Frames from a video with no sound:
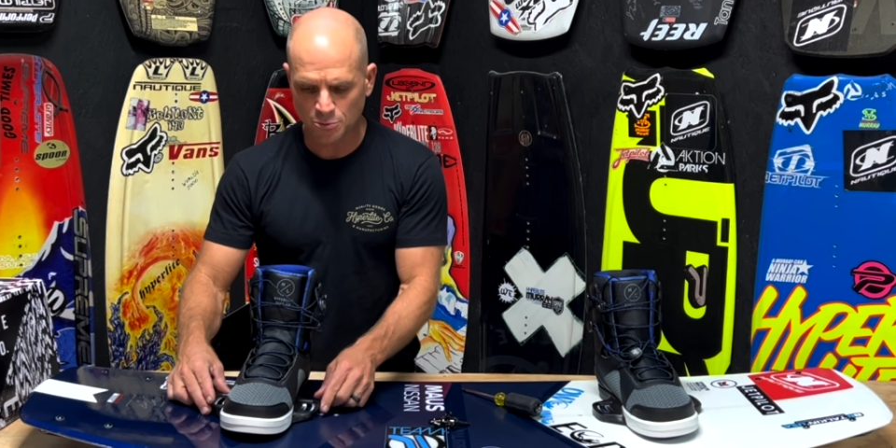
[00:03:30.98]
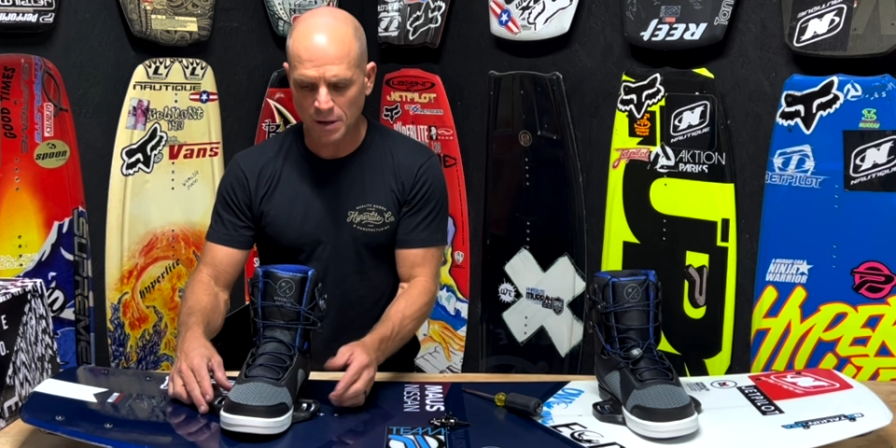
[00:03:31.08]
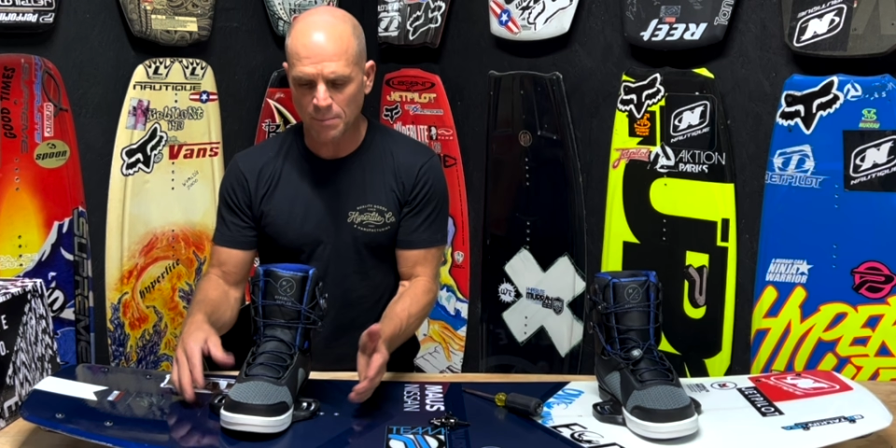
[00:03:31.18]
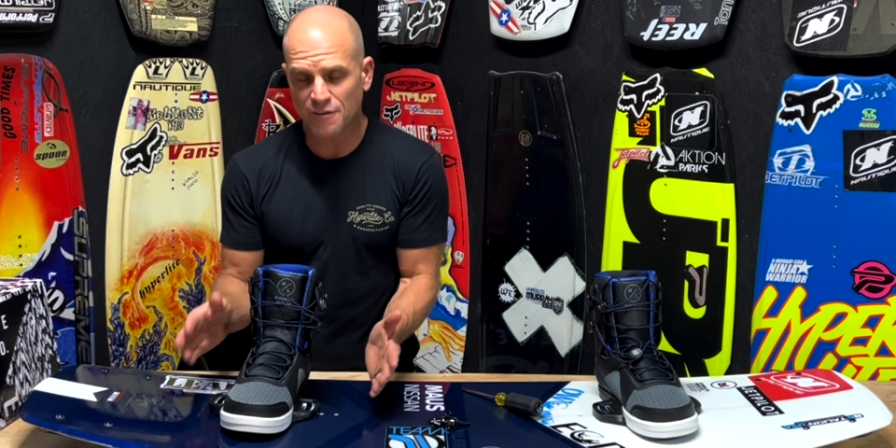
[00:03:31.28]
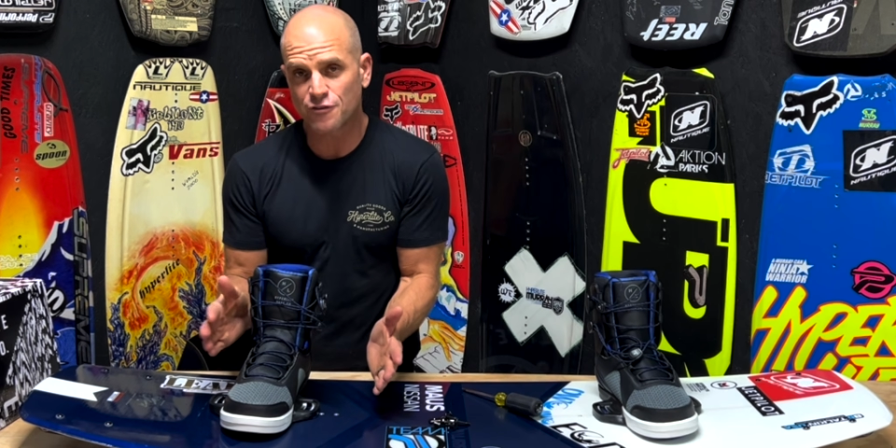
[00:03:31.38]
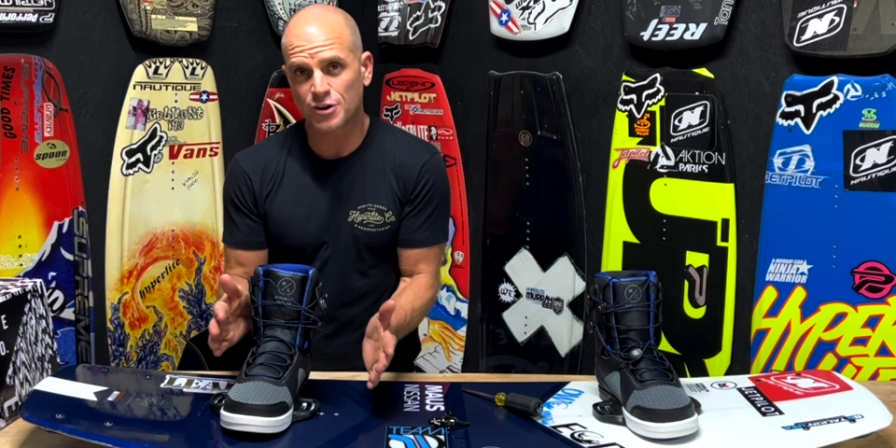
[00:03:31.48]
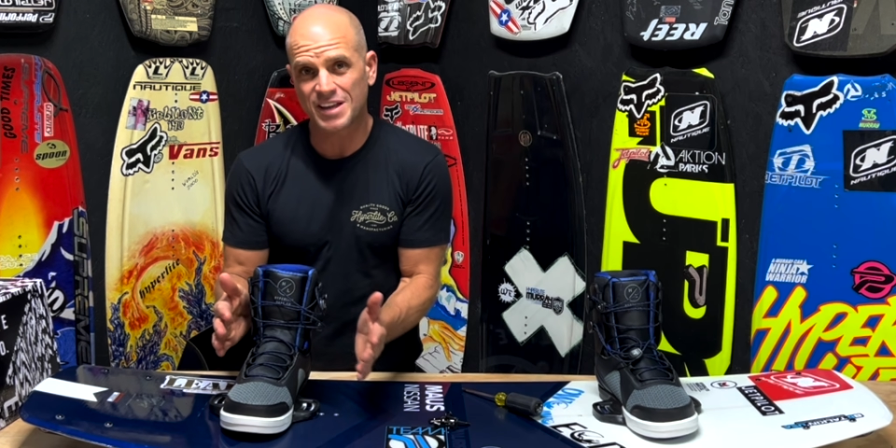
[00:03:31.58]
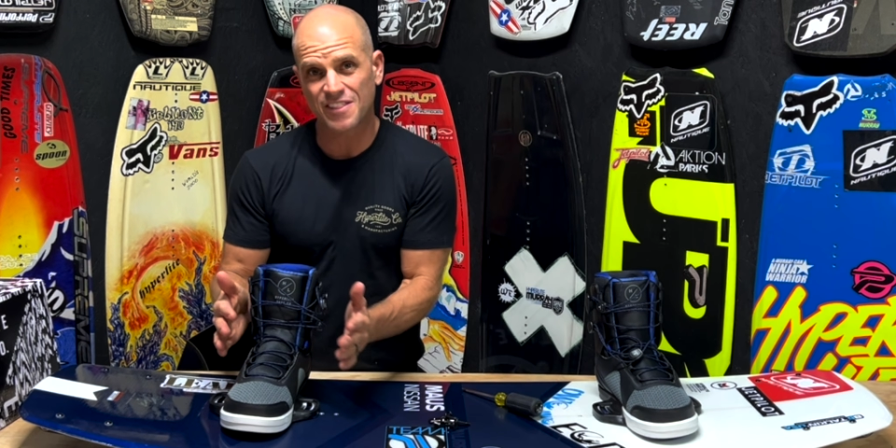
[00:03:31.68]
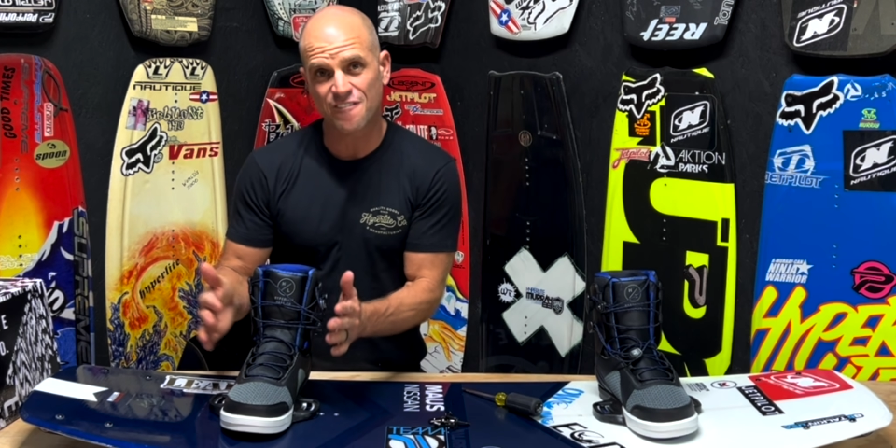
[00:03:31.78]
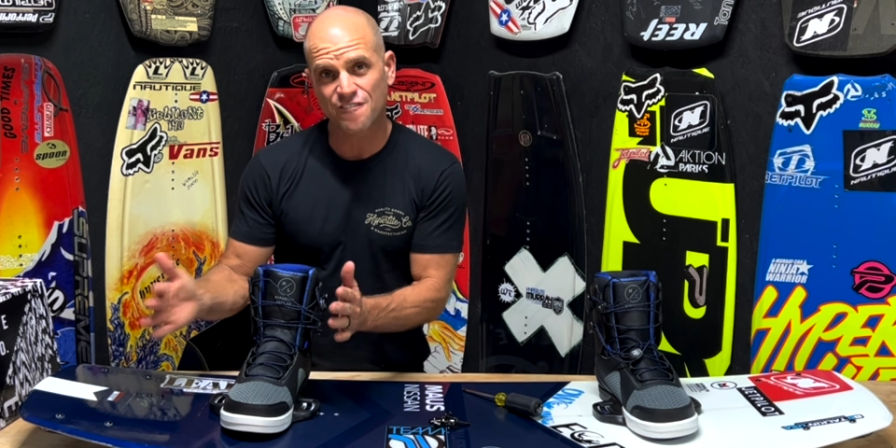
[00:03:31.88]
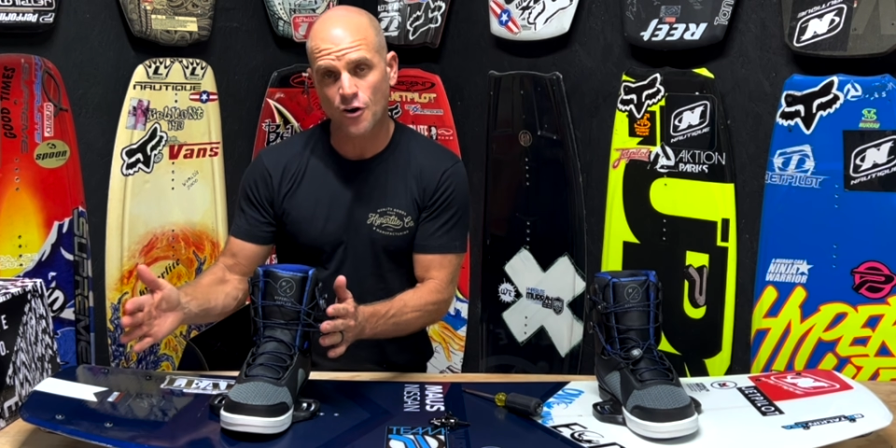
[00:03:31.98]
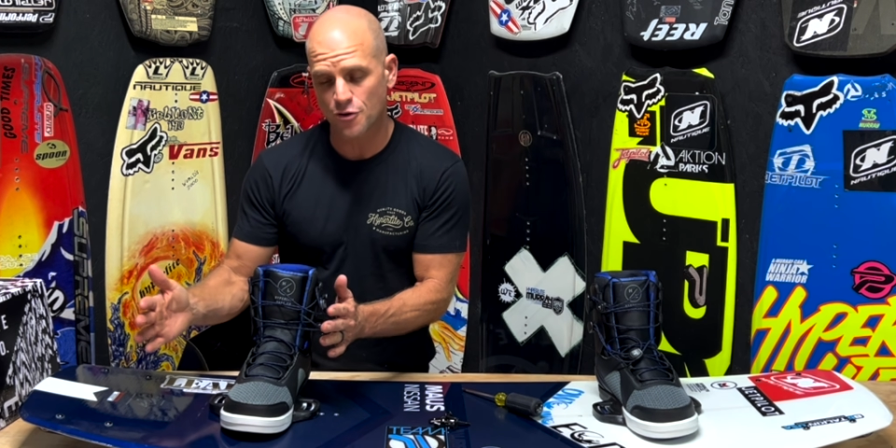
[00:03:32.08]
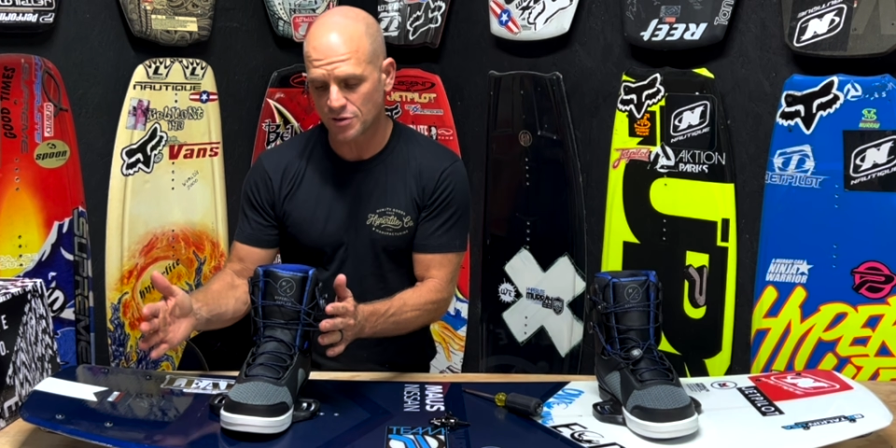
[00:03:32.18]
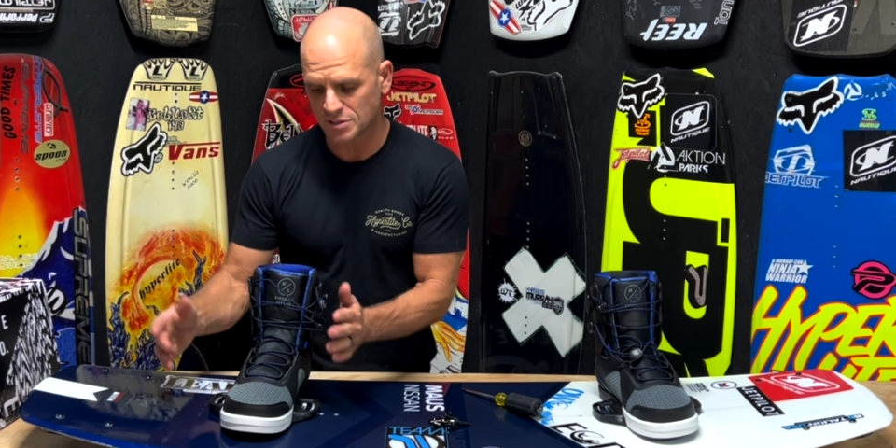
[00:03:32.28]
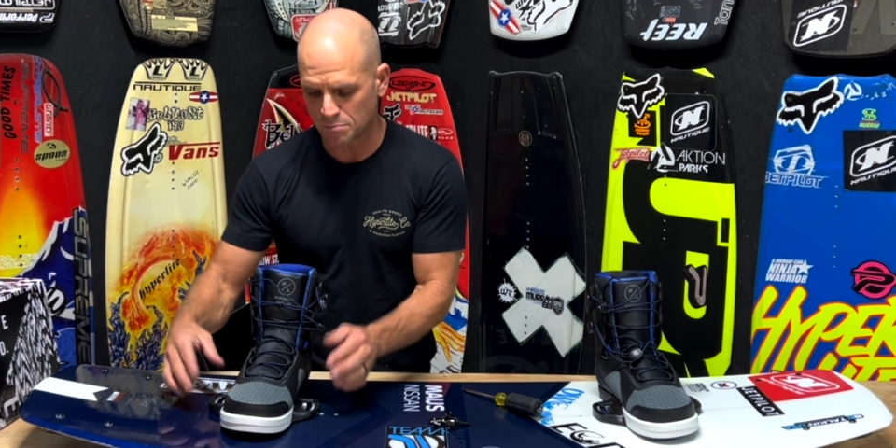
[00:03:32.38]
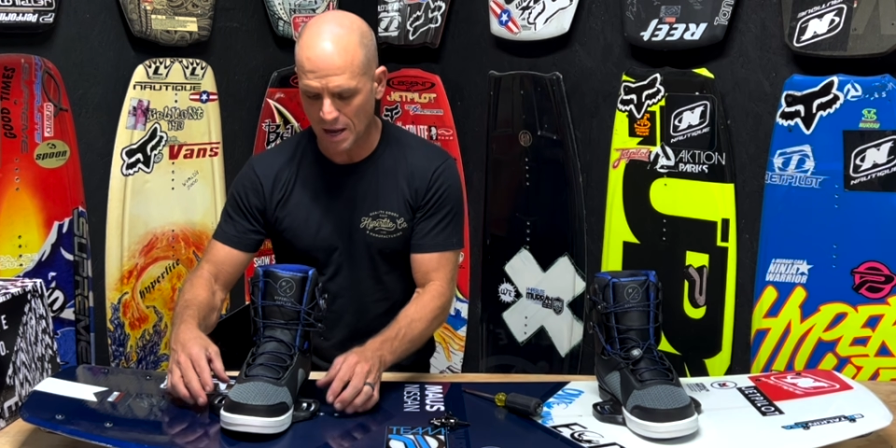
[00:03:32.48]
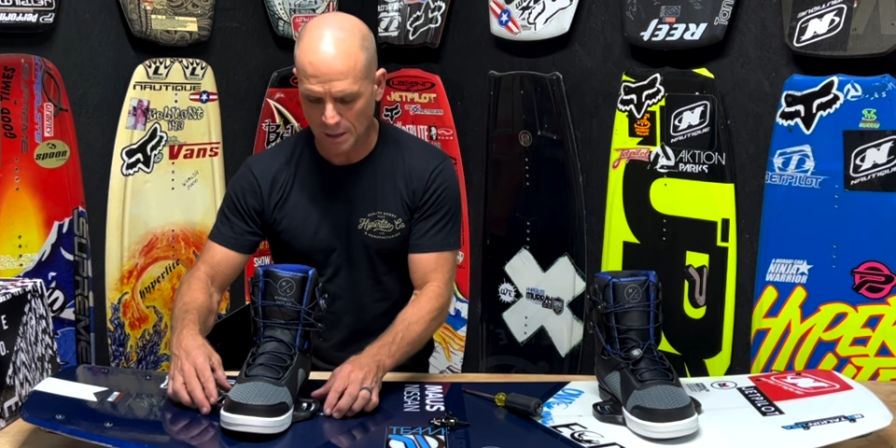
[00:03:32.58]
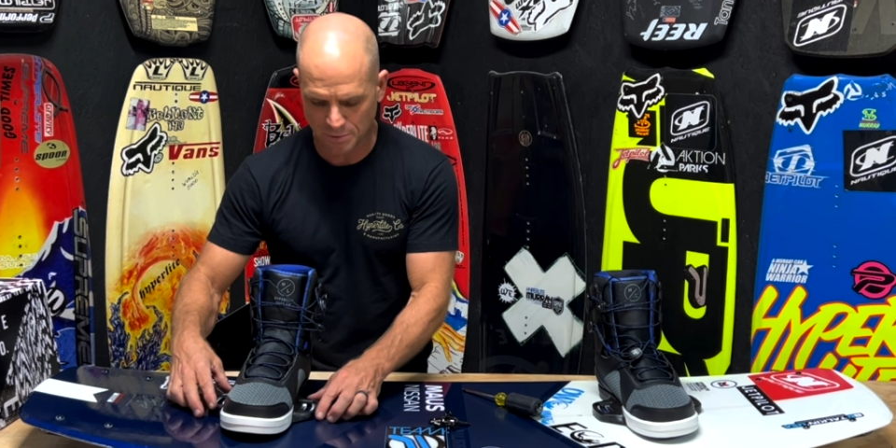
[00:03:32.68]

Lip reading: would make my foot in the farthest back